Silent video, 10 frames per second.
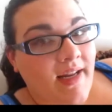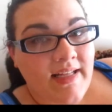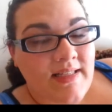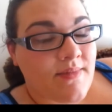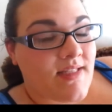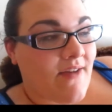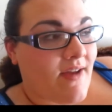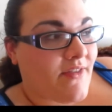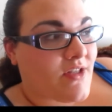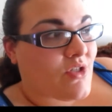to get some stuff
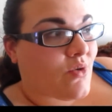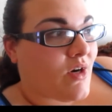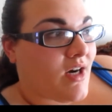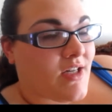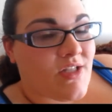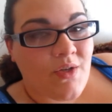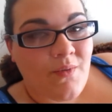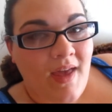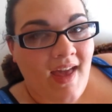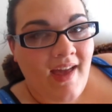at the store to
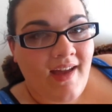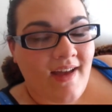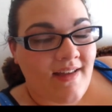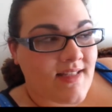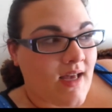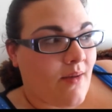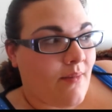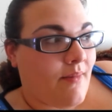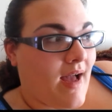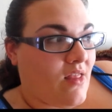make
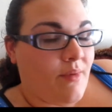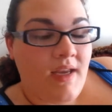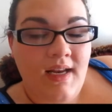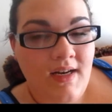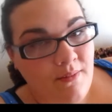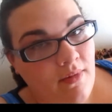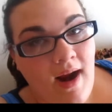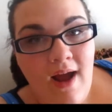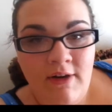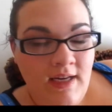some Halloween
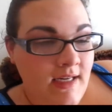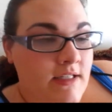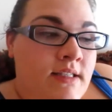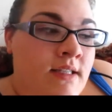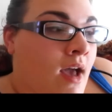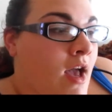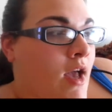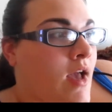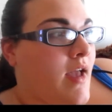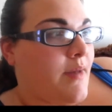brownies
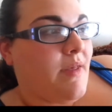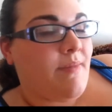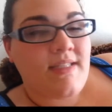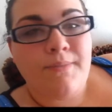and maybe some